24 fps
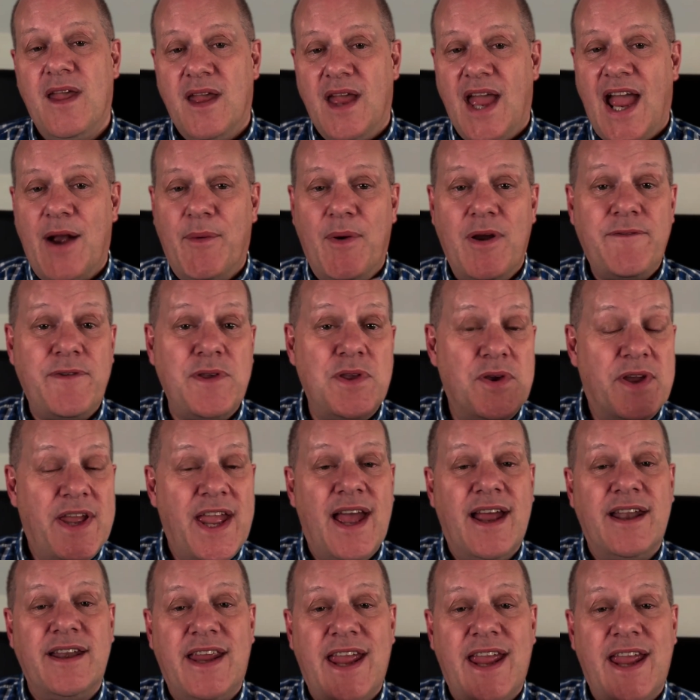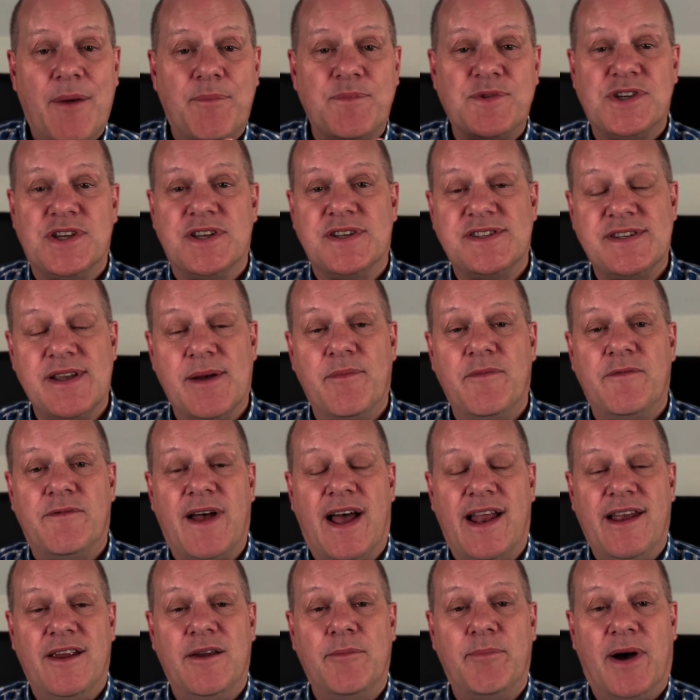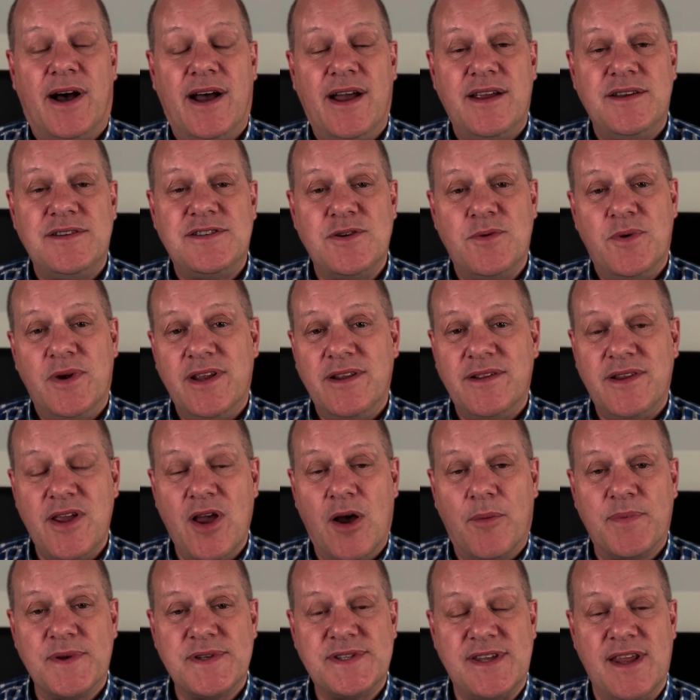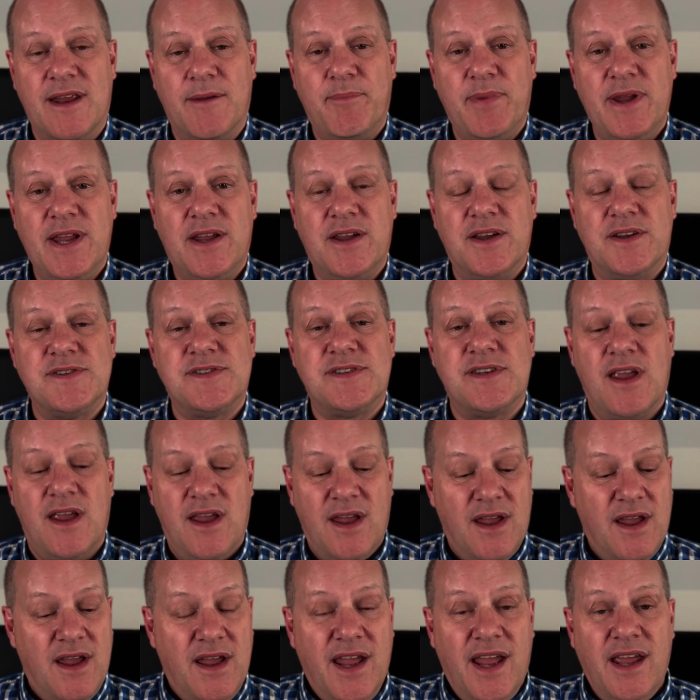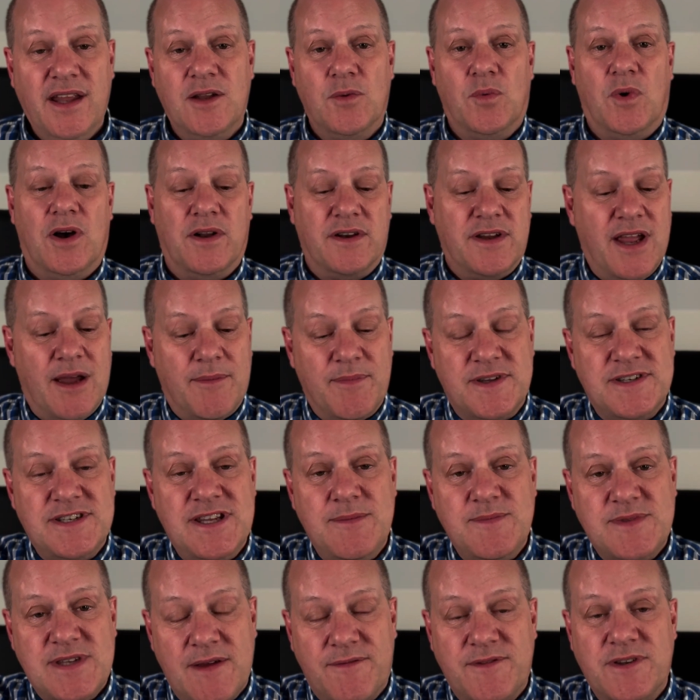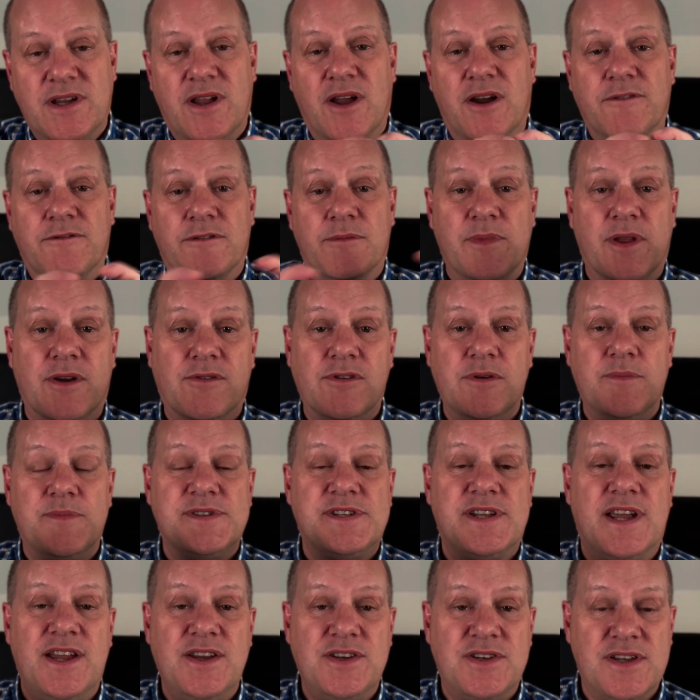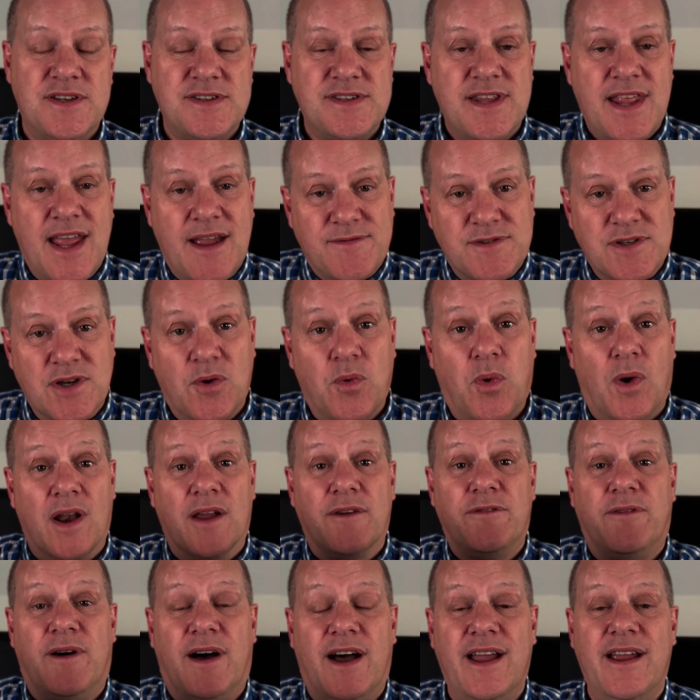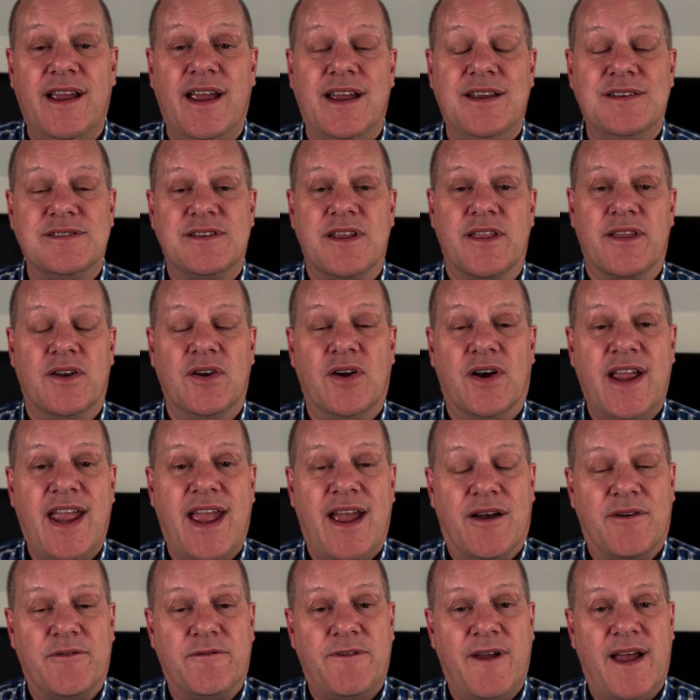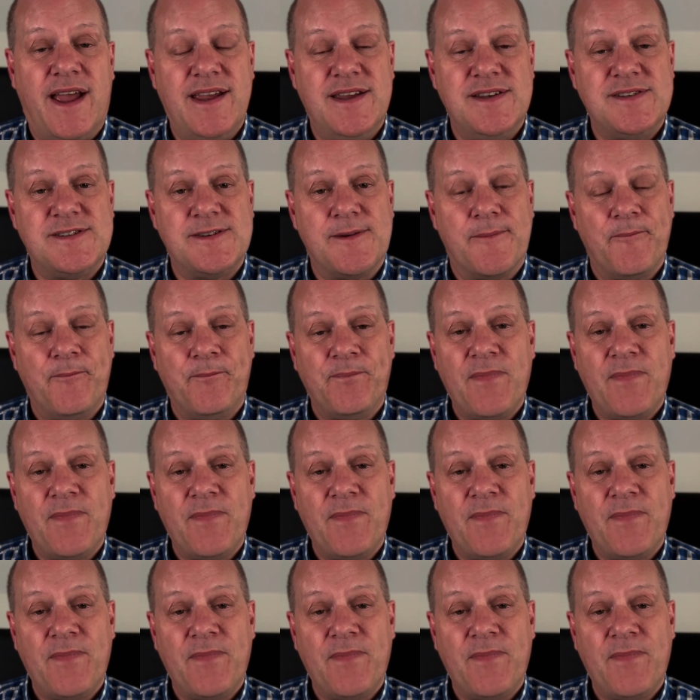However, you can capture some value by doing the opposite, because in the World Cup, the teams have to go from the group stages and they have to qualify into the knockout phase.